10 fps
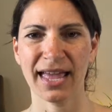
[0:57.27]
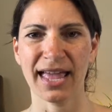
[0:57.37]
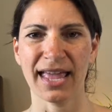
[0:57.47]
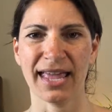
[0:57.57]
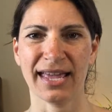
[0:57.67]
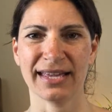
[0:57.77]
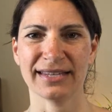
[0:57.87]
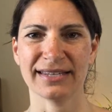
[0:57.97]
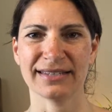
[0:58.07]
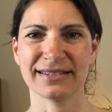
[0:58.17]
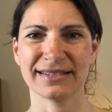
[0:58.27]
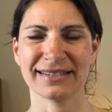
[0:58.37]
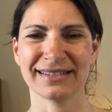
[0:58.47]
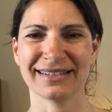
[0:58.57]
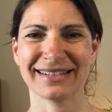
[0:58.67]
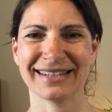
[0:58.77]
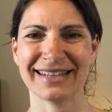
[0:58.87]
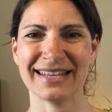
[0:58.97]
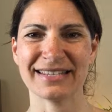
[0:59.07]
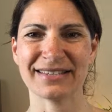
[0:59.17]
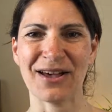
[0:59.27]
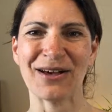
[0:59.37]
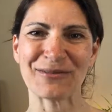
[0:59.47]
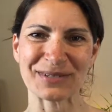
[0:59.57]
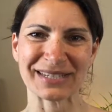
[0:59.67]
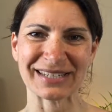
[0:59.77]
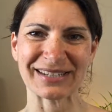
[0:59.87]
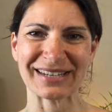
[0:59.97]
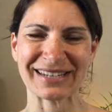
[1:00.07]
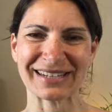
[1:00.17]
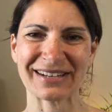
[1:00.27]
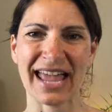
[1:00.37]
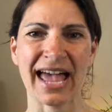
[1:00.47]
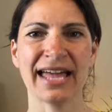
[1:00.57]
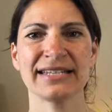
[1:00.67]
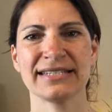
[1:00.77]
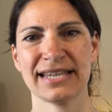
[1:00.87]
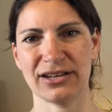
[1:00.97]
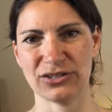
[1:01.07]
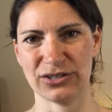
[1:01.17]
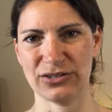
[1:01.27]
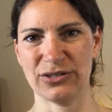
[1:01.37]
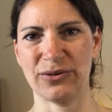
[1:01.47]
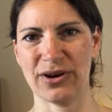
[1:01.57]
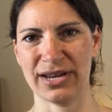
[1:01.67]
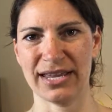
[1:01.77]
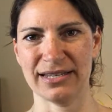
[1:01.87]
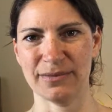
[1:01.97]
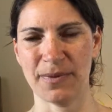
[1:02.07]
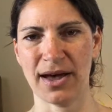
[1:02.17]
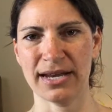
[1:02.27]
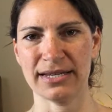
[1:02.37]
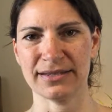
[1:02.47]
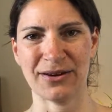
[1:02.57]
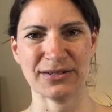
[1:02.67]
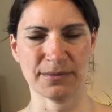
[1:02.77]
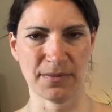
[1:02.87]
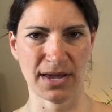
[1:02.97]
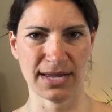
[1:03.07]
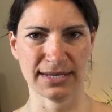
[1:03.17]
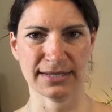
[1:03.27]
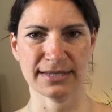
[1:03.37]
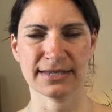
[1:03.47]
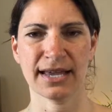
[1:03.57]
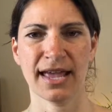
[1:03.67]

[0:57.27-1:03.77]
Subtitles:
And this often adds tension to our kids' bodies, hearts, and minds,